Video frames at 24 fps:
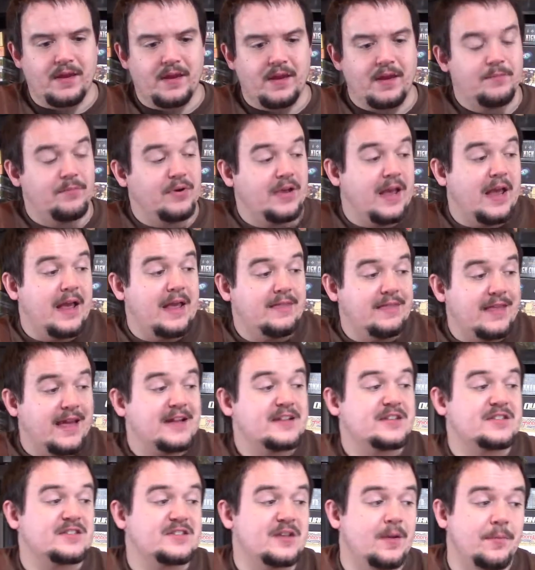But
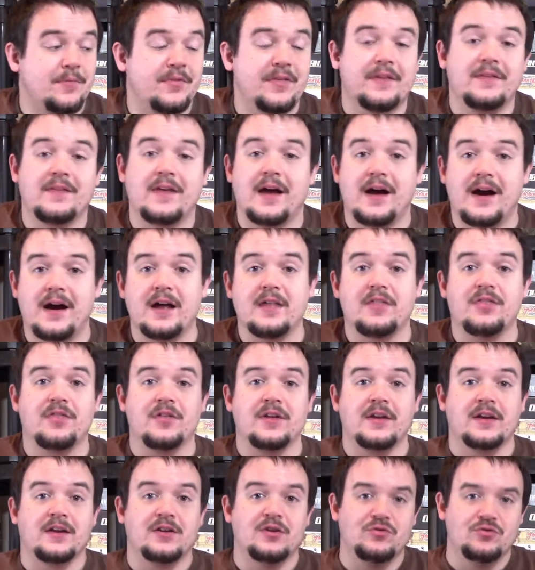that's something that I
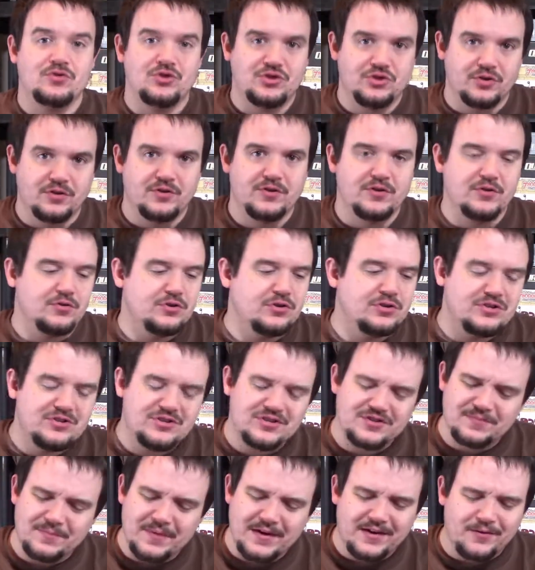think you should do. You should
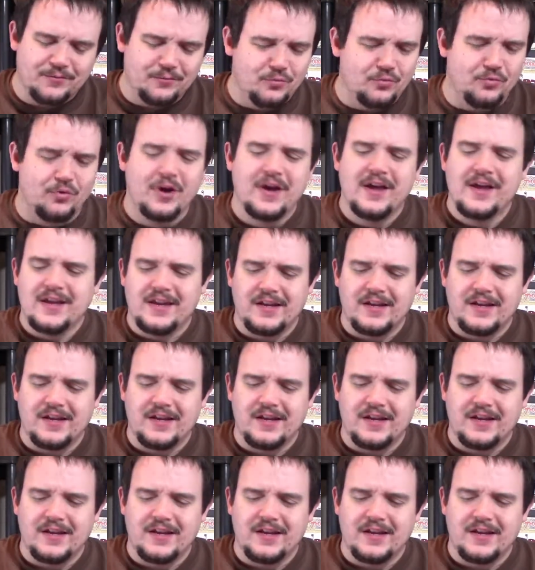just make a rule.